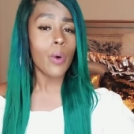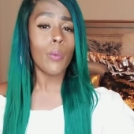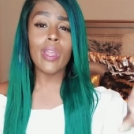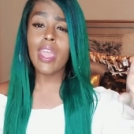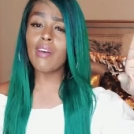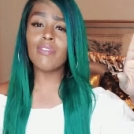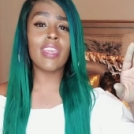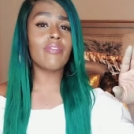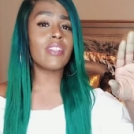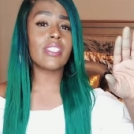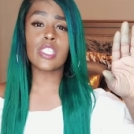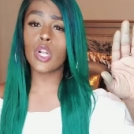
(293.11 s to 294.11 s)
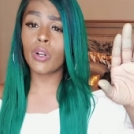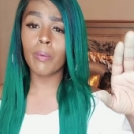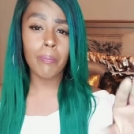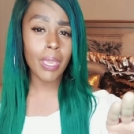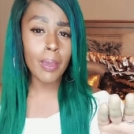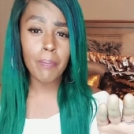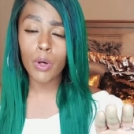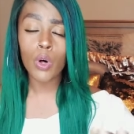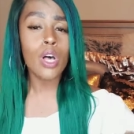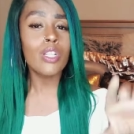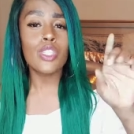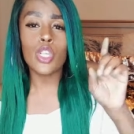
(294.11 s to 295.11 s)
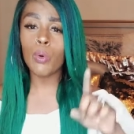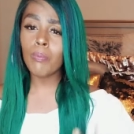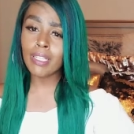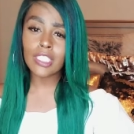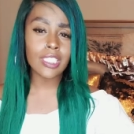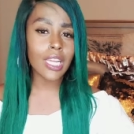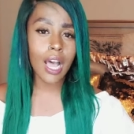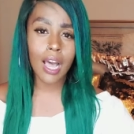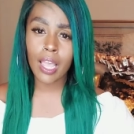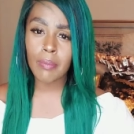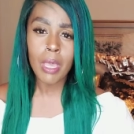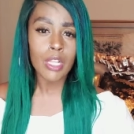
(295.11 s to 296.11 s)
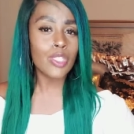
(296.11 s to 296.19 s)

we have given certain people too much time,